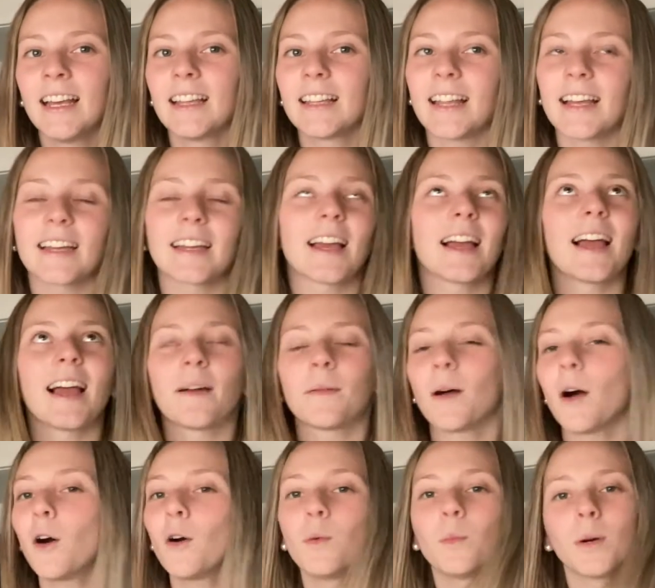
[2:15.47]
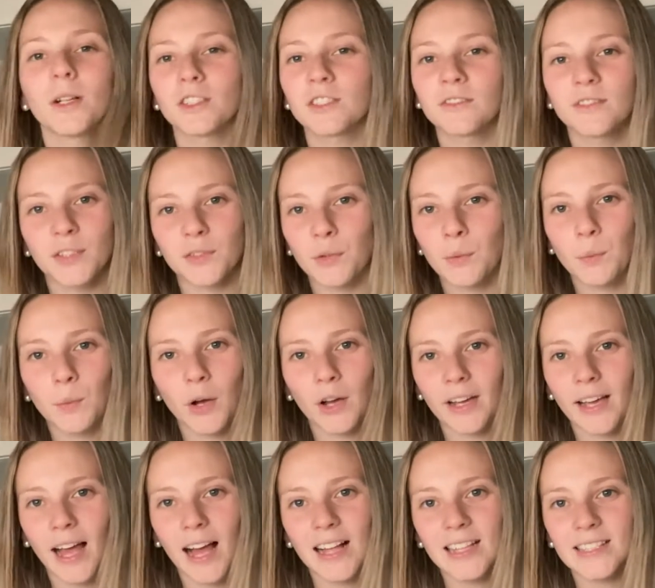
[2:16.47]
like a whole bunch of different
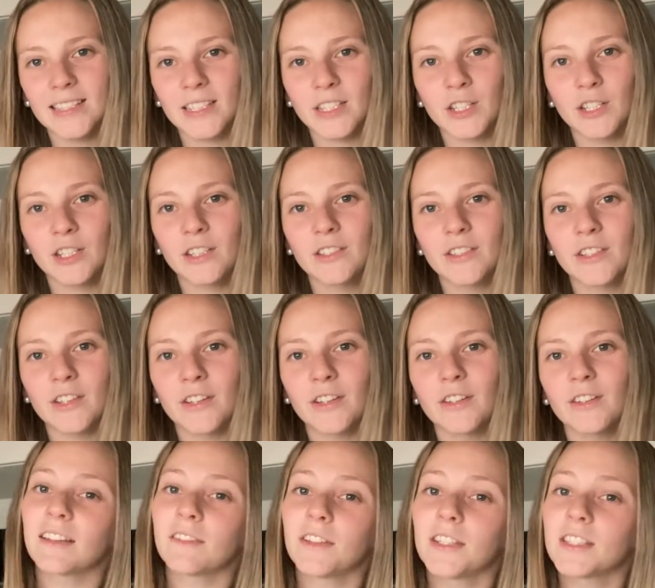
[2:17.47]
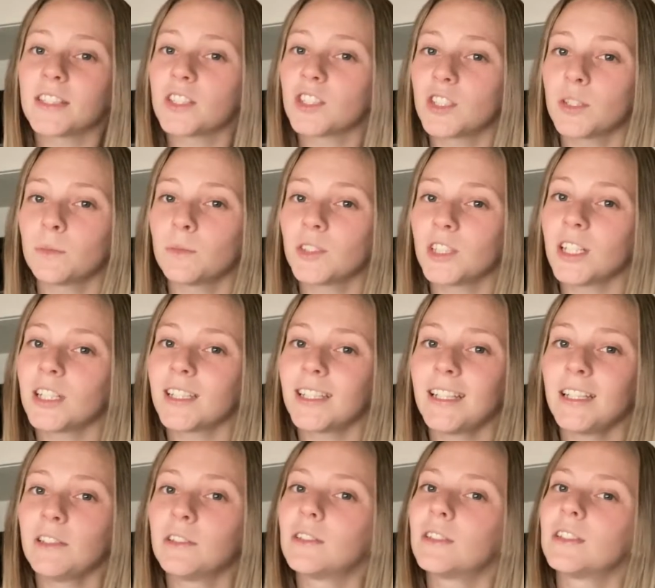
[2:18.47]
workouts that you can do if he's a gym
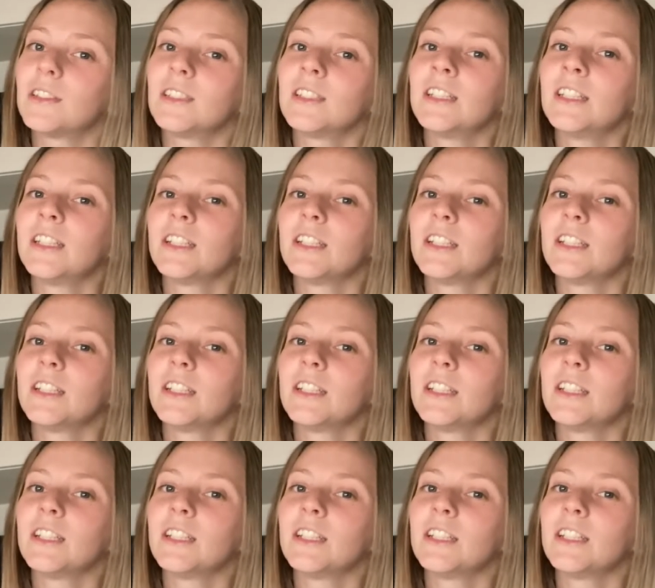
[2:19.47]
junkie or,